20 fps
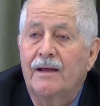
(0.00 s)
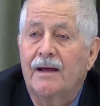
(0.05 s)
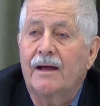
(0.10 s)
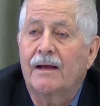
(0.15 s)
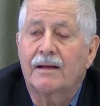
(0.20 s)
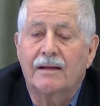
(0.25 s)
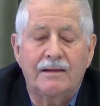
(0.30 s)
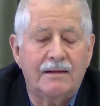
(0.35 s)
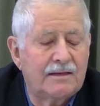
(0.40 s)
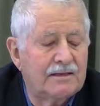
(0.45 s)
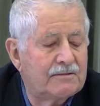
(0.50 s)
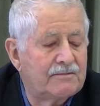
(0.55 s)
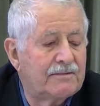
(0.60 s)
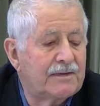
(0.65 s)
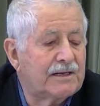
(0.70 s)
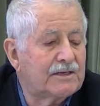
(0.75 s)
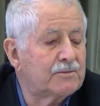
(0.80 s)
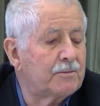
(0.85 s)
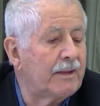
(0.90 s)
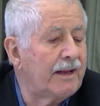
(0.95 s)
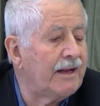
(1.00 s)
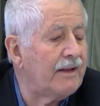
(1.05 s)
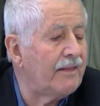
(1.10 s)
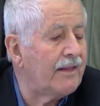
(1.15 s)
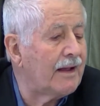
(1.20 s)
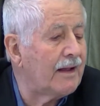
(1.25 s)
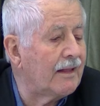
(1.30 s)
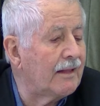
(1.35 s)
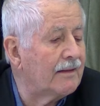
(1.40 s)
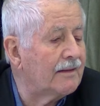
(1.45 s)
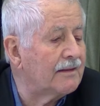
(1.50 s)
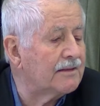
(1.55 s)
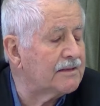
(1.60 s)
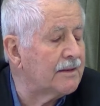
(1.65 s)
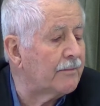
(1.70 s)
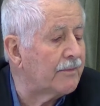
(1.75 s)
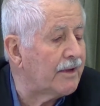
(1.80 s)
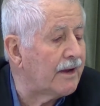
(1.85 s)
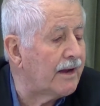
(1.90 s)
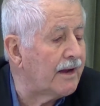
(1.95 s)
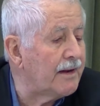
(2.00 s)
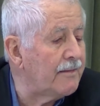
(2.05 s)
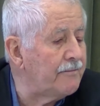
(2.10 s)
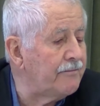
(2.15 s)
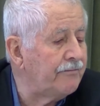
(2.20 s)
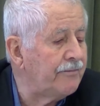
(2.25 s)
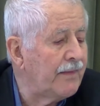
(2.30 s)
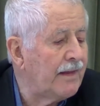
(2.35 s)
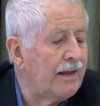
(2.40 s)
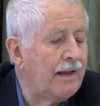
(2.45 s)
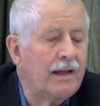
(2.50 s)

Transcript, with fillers: I can explain that sometime.